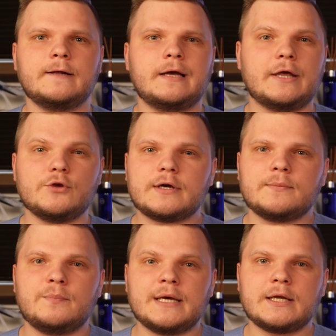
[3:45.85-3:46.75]
And you
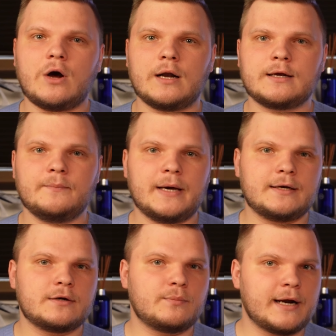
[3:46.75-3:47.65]
could bid on
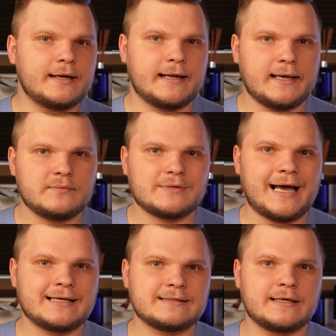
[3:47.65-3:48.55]
competitor brand name
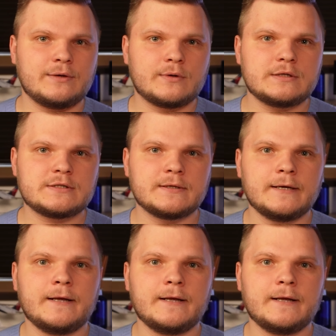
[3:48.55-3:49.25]
as keywords,